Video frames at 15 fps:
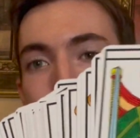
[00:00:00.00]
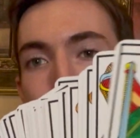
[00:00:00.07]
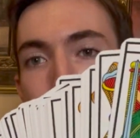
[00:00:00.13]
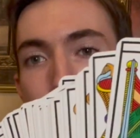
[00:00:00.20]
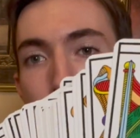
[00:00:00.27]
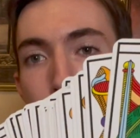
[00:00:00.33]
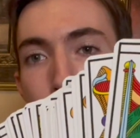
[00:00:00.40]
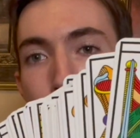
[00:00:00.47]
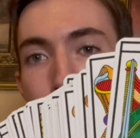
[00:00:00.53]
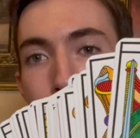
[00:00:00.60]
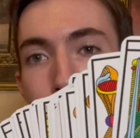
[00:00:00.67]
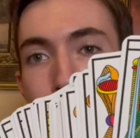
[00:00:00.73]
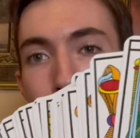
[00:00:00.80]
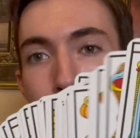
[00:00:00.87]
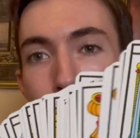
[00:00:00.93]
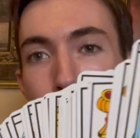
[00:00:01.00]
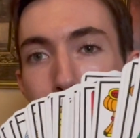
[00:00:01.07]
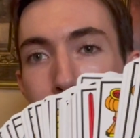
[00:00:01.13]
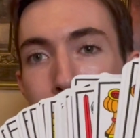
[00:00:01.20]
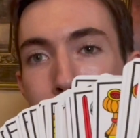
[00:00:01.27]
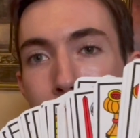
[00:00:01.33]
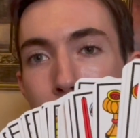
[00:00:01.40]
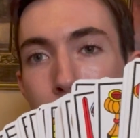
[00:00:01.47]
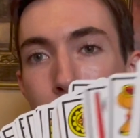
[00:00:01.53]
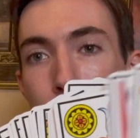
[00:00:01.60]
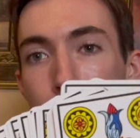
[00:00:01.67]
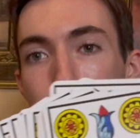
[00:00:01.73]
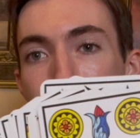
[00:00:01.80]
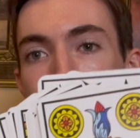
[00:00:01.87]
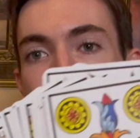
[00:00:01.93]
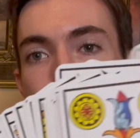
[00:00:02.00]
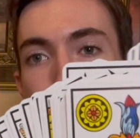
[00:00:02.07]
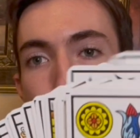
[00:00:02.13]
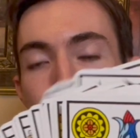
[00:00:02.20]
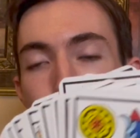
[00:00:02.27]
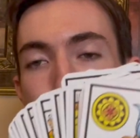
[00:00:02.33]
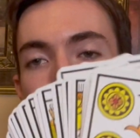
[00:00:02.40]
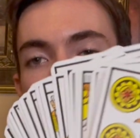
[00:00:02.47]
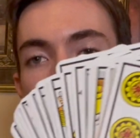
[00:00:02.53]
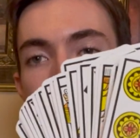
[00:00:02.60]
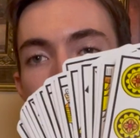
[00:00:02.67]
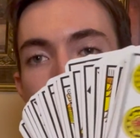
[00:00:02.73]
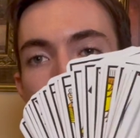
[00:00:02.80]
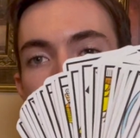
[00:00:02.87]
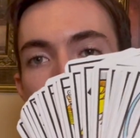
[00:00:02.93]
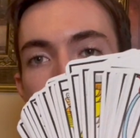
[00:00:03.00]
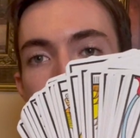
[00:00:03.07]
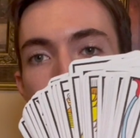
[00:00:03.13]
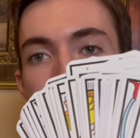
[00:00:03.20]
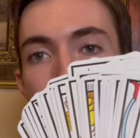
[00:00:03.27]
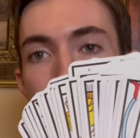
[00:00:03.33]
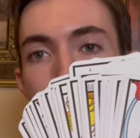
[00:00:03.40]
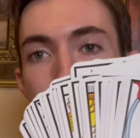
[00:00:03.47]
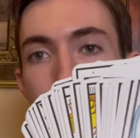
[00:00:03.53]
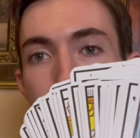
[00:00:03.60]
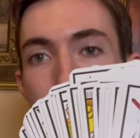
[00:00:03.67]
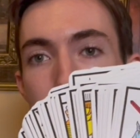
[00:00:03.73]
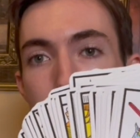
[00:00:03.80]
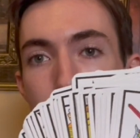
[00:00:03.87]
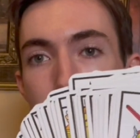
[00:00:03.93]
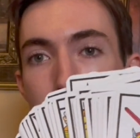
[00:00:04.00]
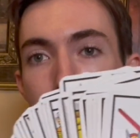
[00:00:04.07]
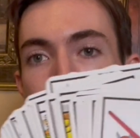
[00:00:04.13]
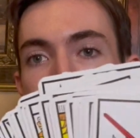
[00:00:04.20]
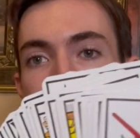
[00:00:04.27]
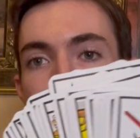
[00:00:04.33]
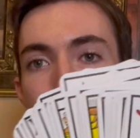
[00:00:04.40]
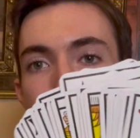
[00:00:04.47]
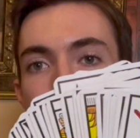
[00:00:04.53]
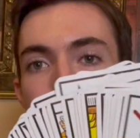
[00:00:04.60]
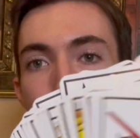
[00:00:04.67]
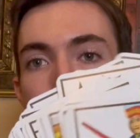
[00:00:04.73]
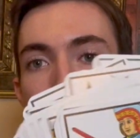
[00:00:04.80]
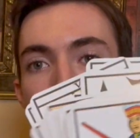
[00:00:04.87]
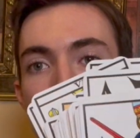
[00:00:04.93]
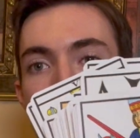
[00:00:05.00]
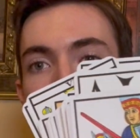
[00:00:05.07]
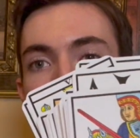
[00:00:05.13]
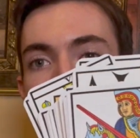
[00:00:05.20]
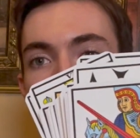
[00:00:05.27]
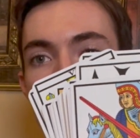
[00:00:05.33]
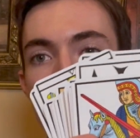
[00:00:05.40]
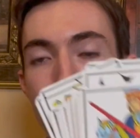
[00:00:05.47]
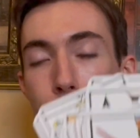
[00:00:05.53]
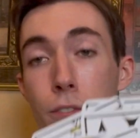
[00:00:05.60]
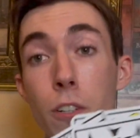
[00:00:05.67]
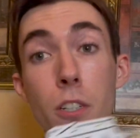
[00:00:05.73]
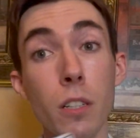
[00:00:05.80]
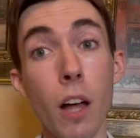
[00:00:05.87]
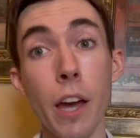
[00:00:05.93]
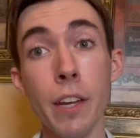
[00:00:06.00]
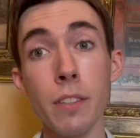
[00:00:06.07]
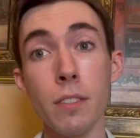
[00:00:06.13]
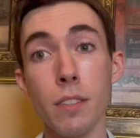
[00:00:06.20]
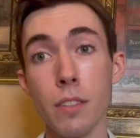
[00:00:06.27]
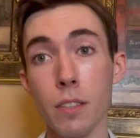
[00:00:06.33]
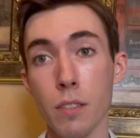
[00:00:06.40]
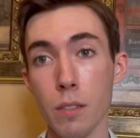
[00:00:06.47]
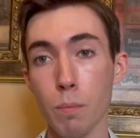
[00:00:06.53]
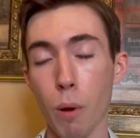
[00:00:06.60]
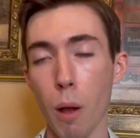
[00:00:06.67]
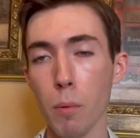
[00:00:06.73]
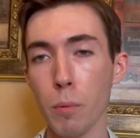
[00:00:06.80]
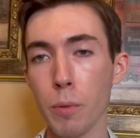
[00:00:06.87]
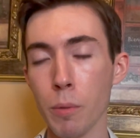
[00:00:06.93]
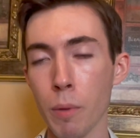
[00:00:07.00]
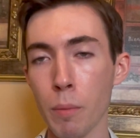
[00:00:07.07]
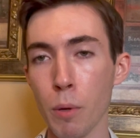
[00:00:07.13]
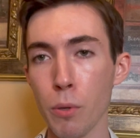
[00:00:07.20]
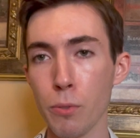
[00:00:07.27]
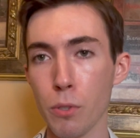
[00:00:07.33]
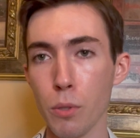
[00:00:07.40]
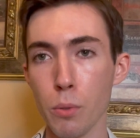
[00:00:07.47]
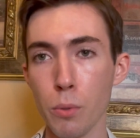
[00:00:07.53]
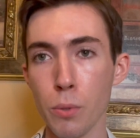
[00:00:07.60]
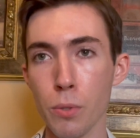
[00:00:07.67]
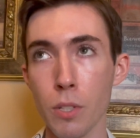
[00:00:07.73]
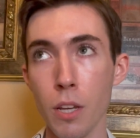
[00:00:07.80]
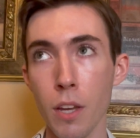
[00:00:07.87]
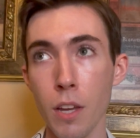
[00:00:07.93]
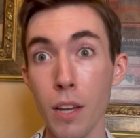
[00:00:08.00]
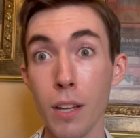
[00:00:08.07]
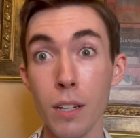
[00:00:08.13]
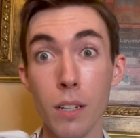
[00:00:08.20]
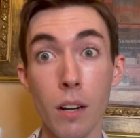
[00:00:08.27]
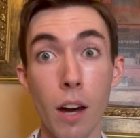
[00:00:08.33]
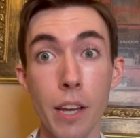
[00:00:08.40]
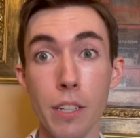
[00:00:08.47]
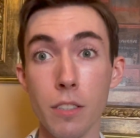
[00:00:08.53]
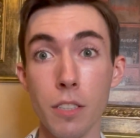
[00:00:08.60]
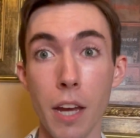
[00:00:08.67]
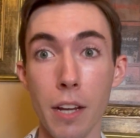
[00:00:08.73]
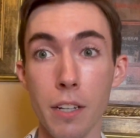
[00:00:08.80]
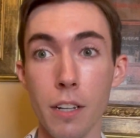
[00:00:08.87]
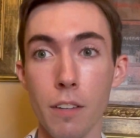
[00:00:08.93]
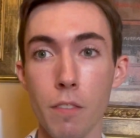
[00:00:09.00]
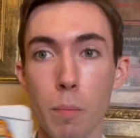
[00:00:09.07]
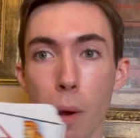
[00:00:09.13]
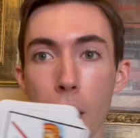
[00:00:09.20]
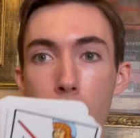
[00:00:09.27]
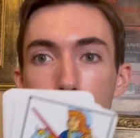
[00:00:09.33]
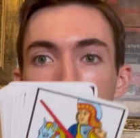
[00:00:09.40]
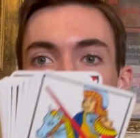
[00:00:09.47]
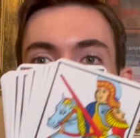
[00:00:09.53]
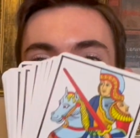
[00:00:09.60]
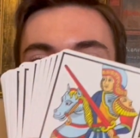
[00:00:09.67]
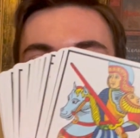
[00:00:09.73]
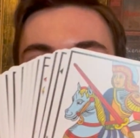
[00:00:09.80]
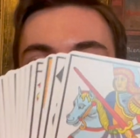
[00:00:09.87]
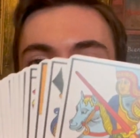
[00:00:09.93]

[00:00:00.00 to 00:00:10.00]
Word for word: know some purists don't like it for the changes that he's made. I tend to think that the colors are great for clients, and this is probably my most used client deck of the past month.